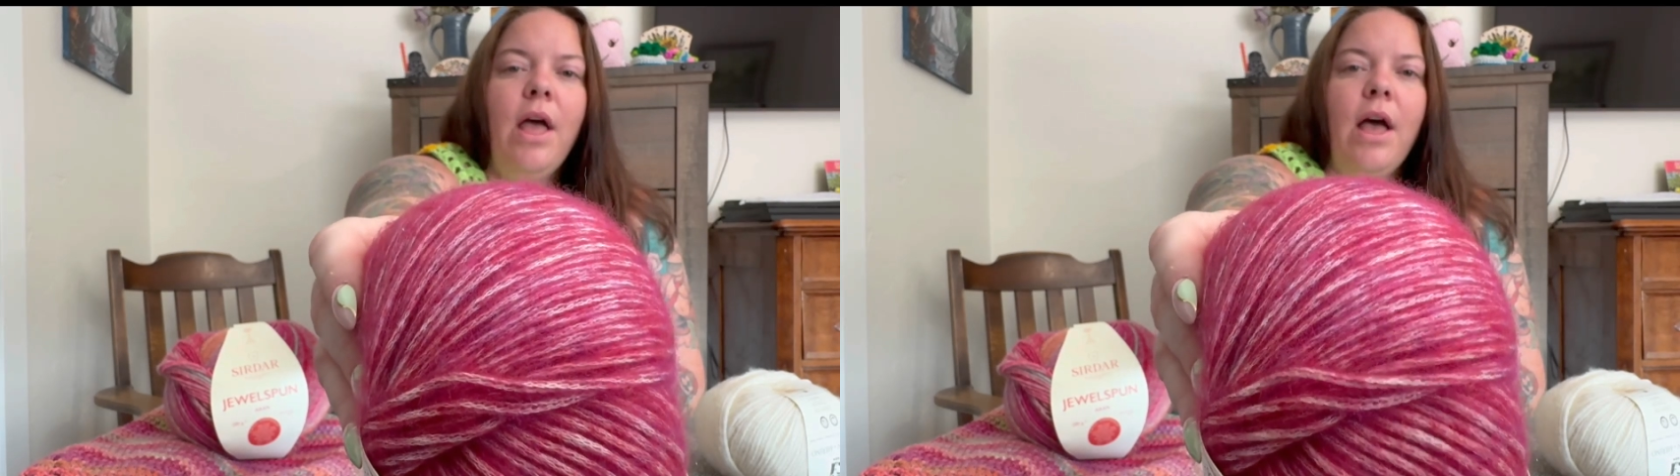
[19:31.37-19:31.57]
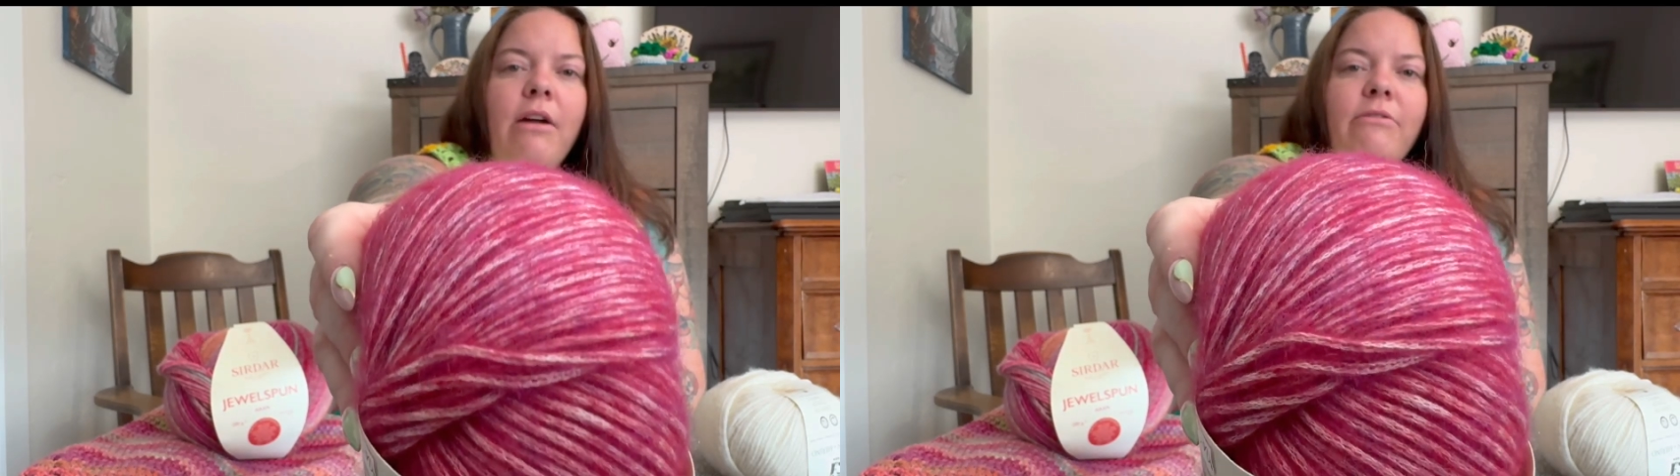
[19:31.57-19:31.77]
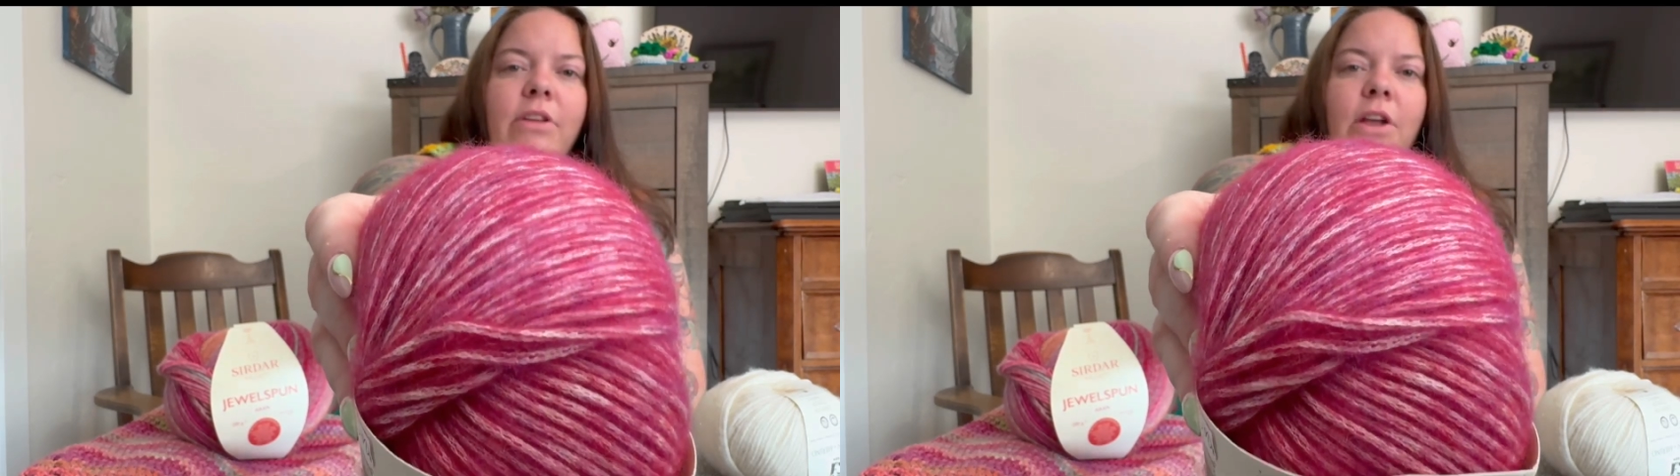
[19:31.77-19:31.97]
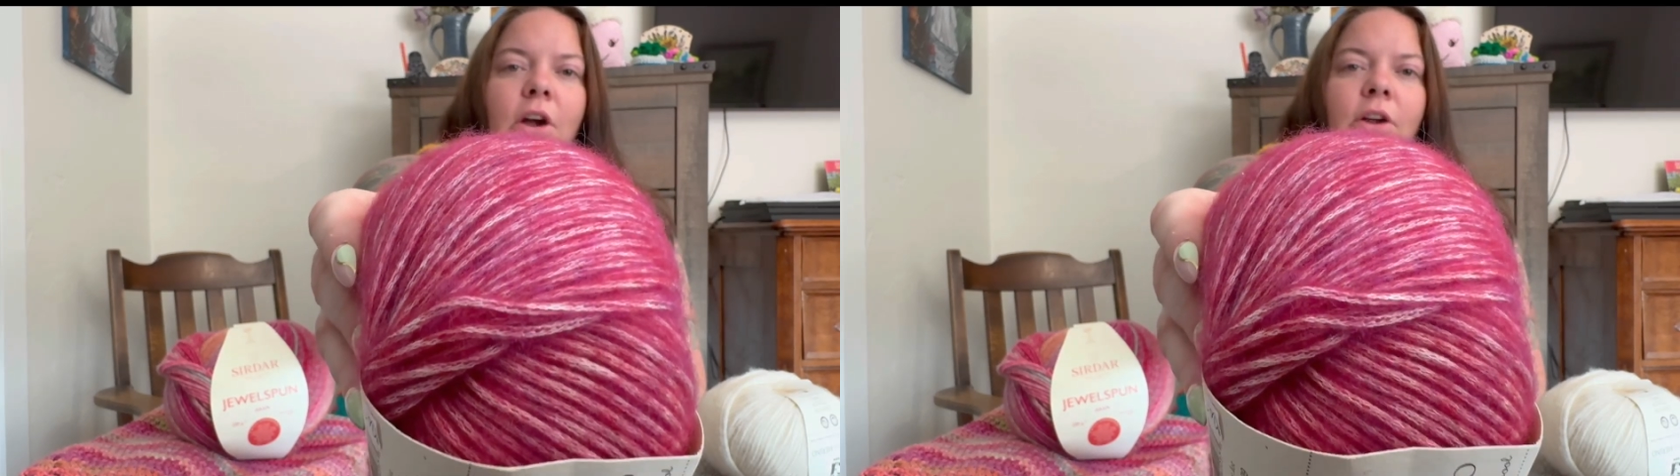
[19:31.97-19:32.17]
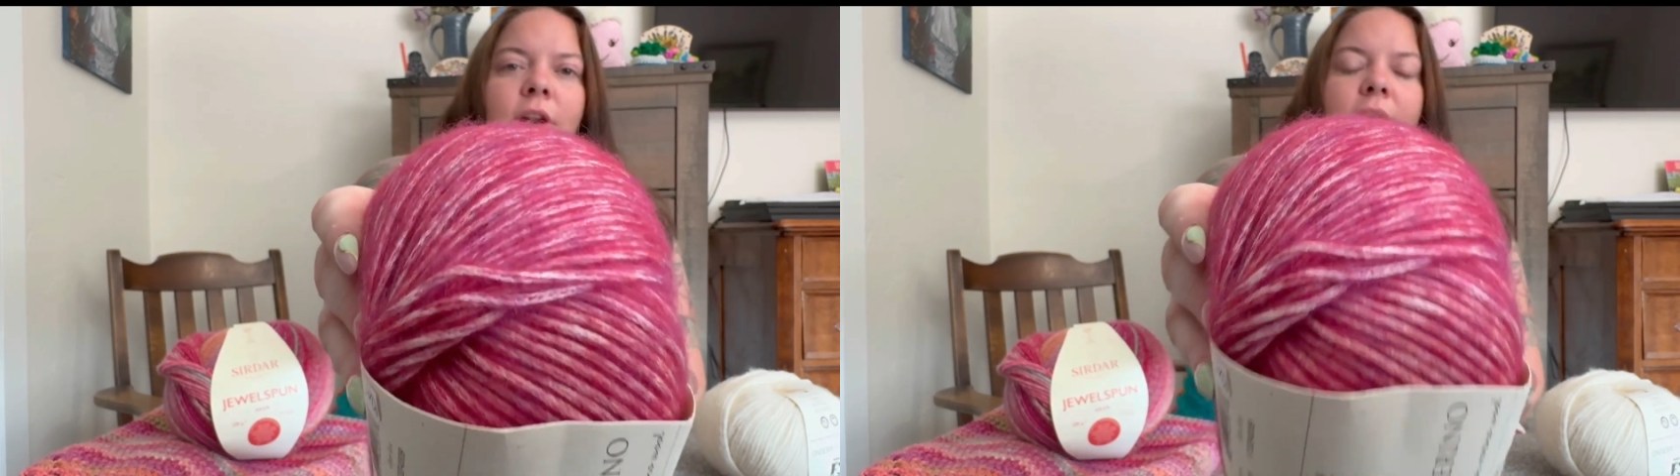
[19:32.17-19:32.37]
of the
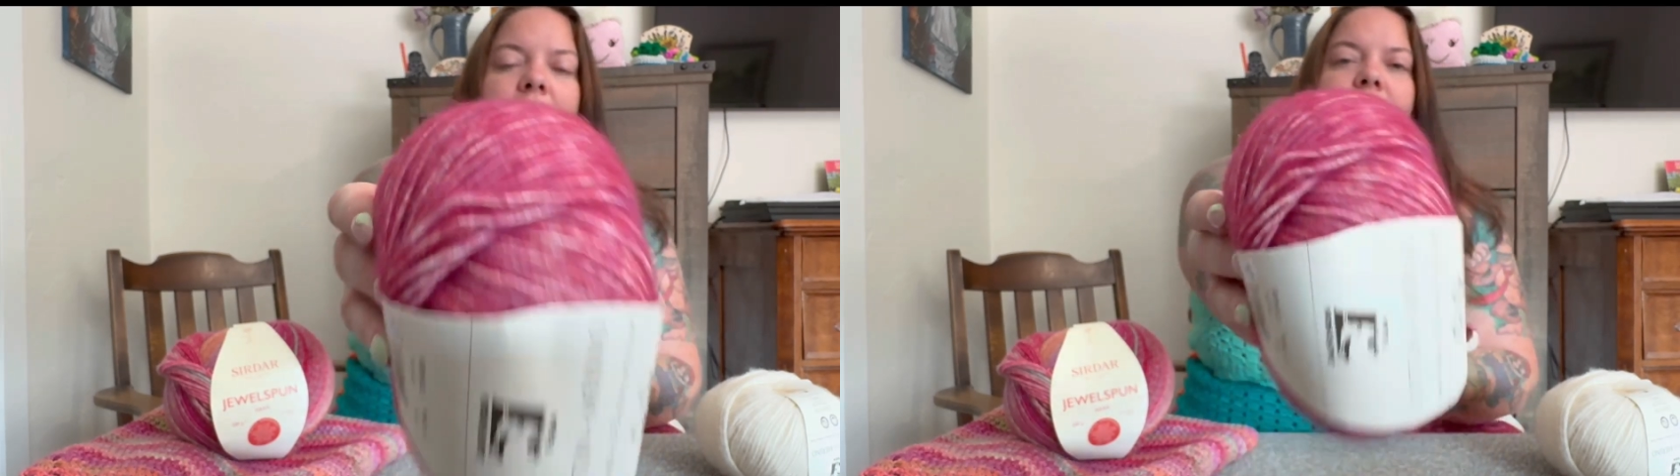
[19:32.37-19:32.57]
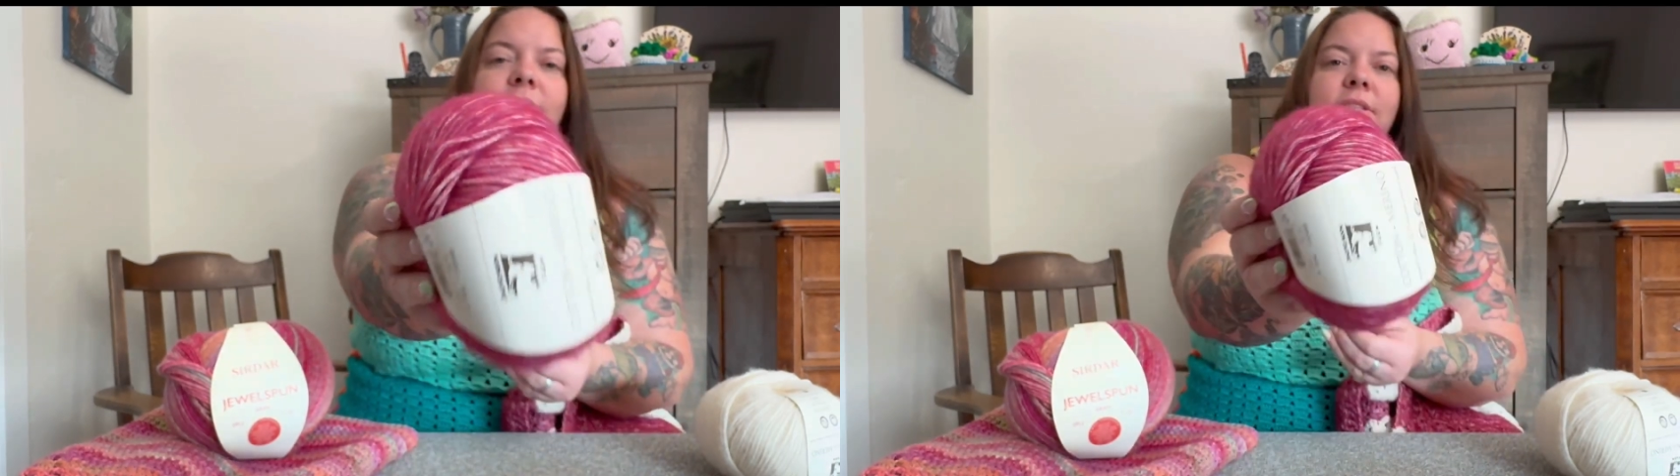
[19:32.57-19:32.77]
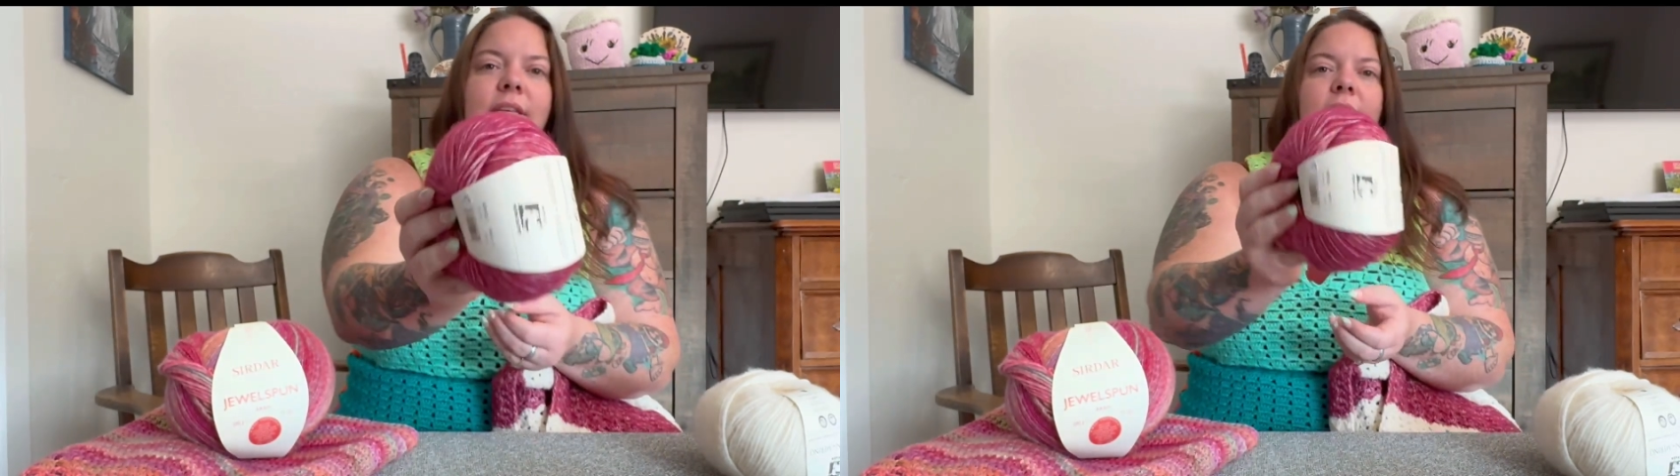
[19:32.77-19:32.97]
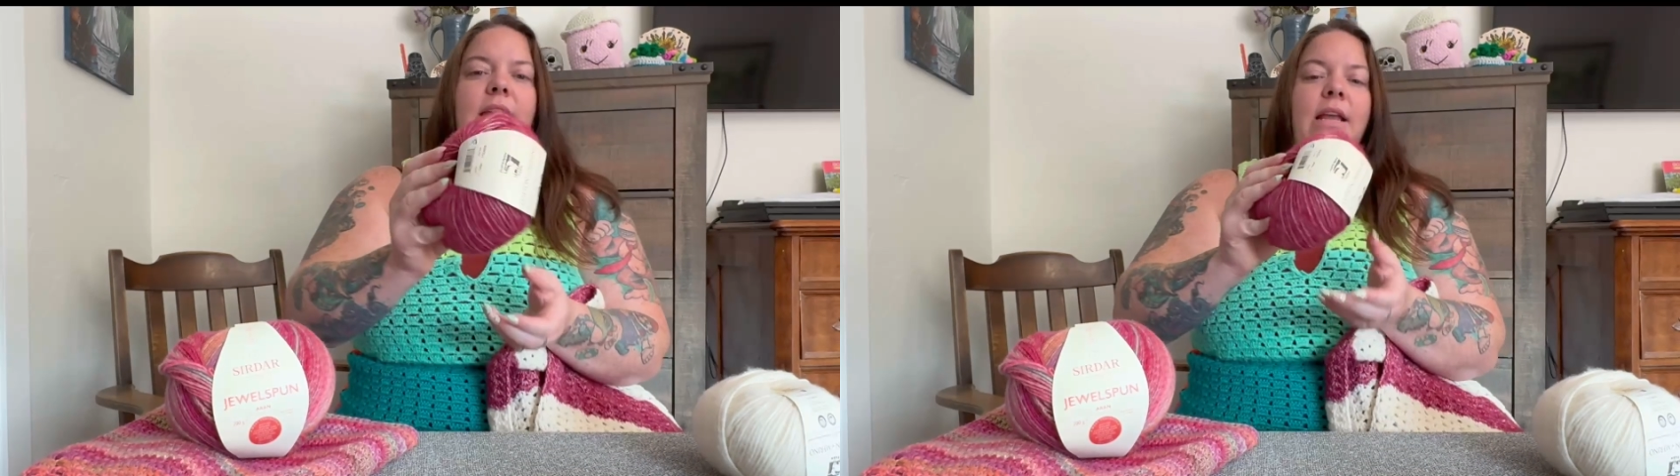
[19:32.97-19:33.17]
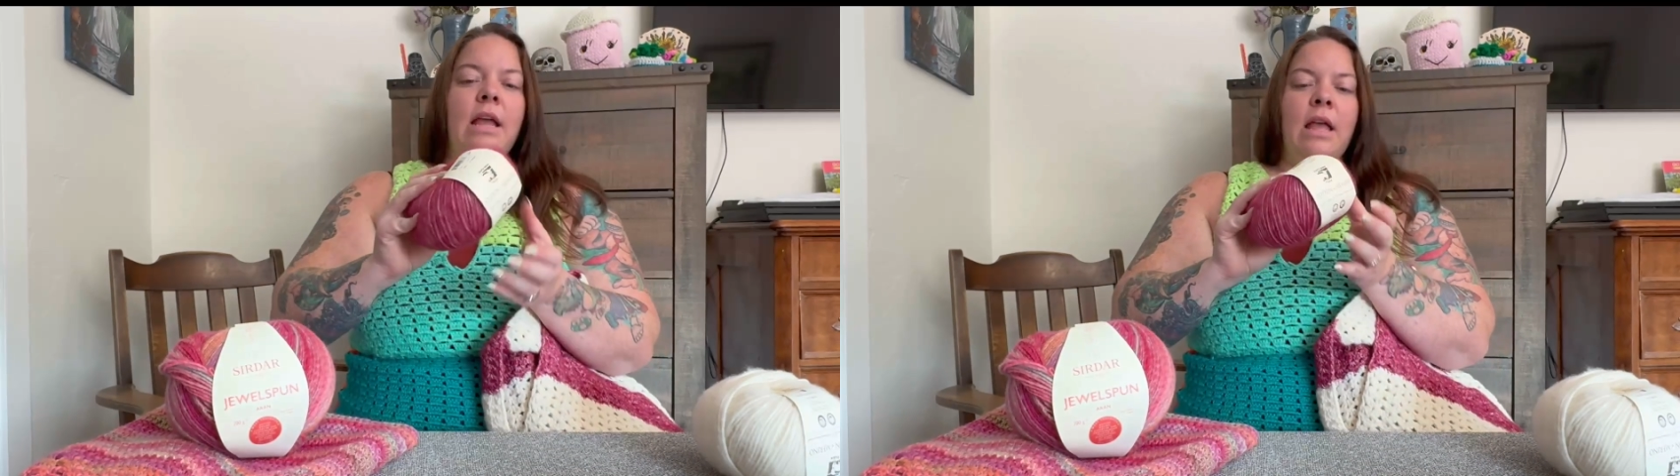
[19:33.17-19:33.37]
yarn to kind of see